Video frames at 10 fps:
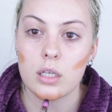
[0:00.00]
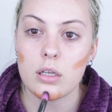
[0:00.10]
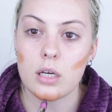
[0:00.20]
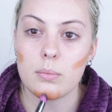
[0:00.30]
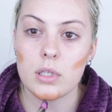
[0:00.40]

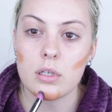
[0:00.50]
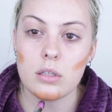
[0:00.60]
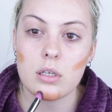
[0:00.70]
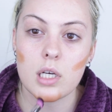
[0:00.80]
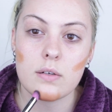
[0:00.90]
Now I'm
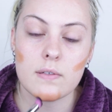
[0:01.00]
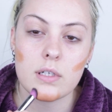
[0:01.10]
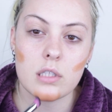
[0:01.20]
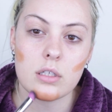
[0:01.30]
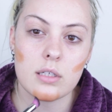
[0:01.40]
literally
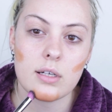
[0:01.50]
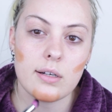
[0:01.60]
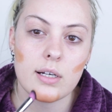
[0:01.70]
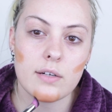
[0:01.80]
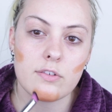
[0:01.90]
covering like
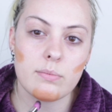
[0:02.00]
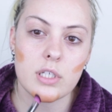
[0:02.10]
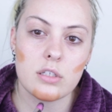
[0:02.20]
half my